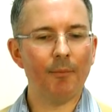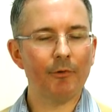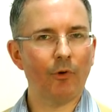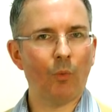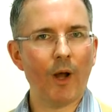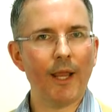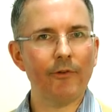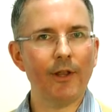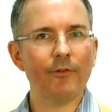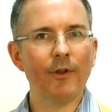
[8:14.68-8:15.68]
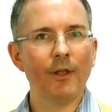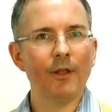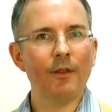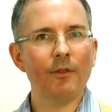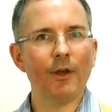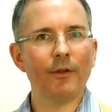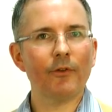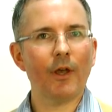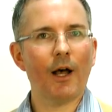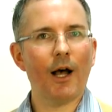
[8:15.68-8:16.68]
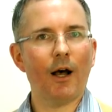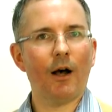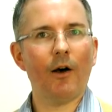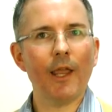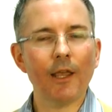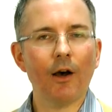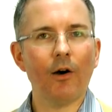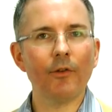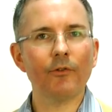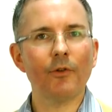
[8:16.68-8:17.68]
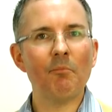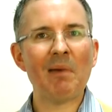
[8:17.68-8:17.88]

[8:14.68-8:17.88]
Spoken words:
So why is it that I can't